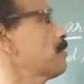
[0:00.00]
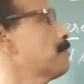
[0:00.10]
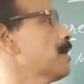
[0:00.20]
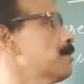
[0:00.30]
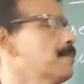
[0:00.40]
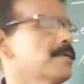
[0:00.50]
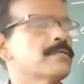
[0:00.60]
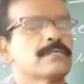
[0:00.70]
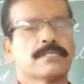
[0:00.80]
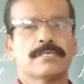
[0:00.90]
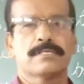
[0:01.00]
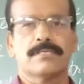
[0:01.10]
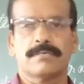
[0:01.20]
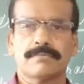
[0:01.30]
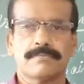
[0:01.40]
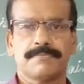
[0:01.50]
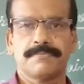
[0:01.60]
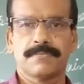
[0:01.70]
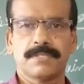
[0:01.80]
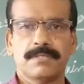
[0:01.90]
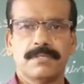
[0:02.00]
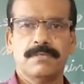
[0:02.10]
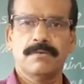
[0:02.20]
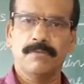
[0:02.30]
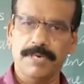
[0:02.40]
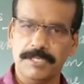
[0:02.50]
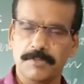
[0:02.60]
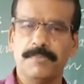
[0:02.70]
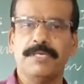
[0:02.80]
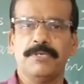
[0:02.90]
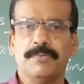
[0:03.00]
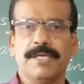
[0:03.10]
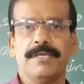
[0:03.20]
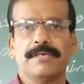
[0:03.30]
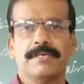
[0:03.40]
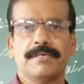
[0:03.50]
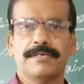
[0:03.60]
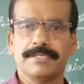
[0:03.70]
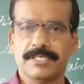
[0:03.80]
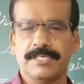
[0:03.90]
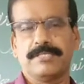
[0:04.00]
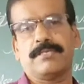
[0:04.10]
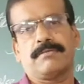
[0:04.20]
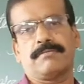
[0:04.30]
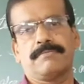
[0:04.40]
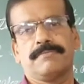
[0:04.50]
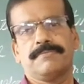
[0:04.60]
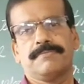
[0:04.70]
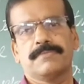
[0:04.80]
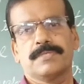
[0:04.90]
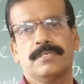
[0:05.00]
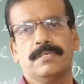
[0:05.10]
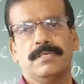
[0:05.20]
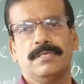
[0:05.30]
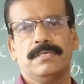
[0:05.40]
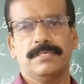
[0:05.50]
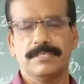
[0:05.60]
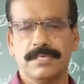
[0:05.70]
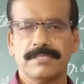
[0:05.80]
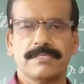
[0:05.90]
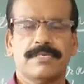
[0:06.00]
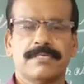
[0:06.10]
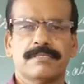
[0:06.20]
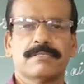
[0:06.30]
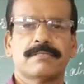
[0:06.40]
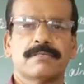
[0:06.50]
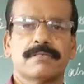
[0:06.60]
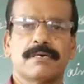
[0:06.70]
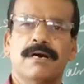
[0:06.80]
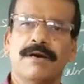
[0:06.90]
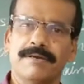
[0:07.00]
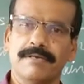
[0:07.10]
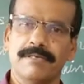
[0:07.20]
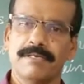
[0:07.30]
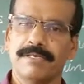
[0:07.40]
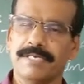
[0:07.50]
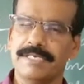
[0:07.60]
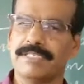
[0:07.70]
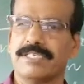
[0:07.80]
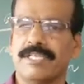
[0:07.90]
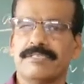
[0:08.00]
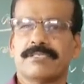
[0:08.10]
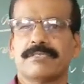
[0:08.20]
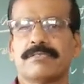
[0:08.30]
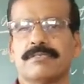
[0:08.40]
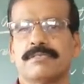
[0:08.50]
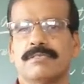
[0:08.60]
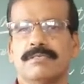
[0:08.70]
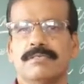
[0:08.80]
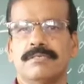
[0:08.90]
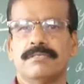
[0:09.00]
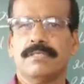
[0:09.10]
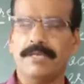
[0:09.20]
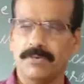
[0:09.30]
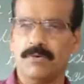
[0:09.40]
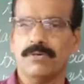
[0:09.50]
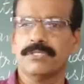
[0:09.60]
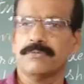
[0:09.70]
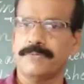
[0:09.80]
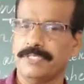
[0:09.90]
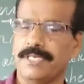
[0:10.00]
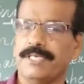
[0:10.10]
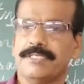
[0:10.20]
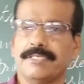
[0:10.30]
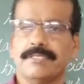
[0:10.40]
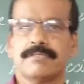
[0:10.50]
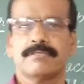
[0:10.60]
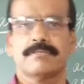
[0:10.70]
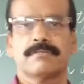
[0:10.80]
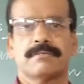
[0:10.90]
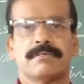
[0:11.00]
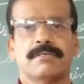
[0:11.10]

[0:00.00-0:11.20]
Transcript: and Man-made disaster. What is meant by disaster? Disasters are incidents that cause physical changes,